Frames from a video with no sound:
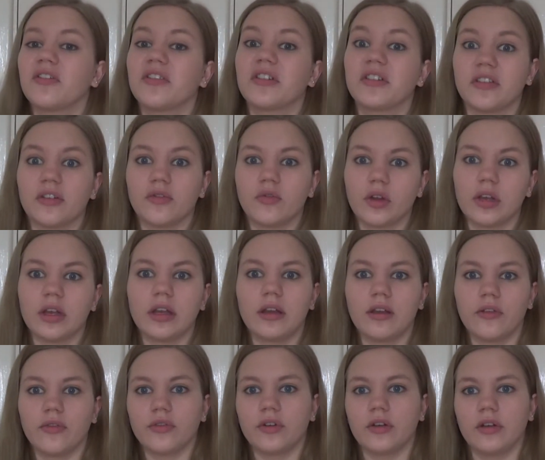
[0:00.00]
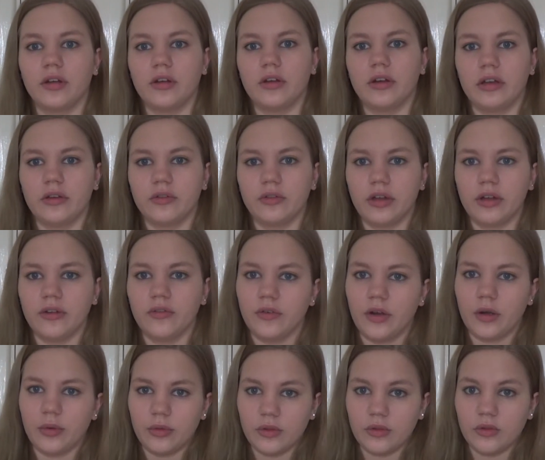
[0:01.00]
because I'd really love to learn how to
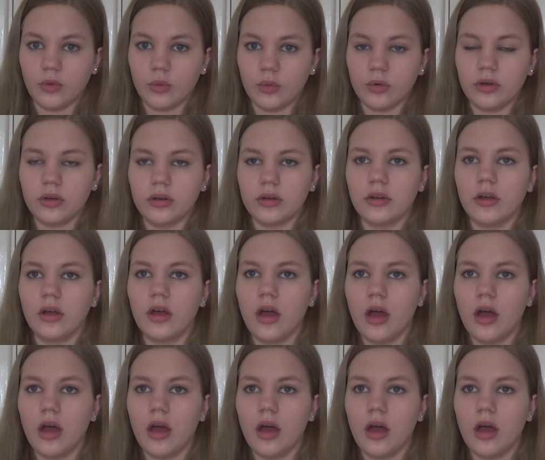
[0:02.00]
fight with a sword and